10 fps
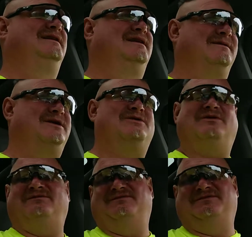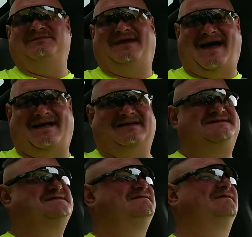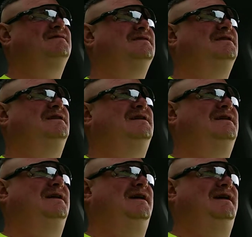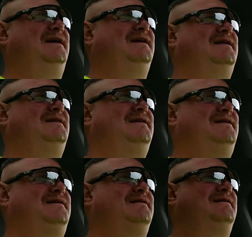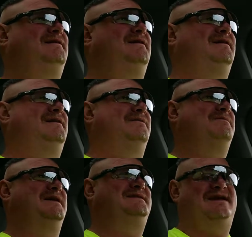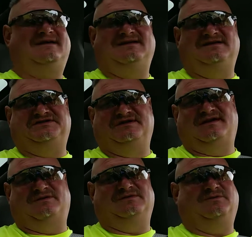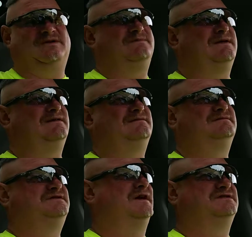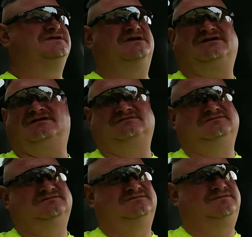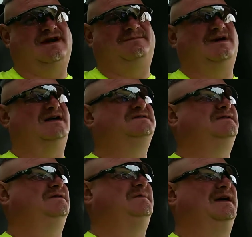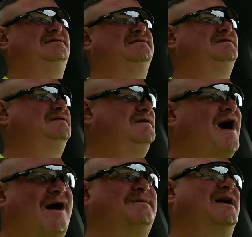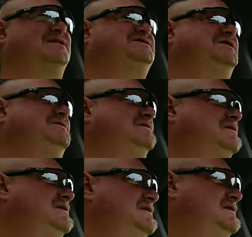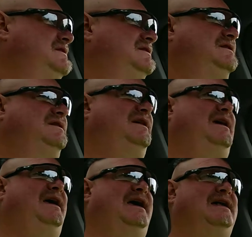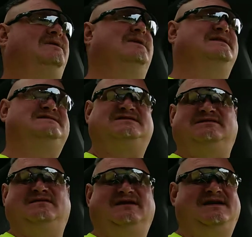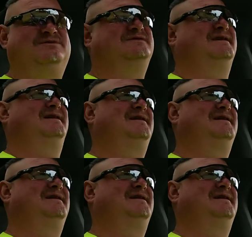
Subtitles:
coming home from Dallas, and my technician that was with me, John Churchill, top-notch dude, man. Top-notch dude. Anyways, he was like,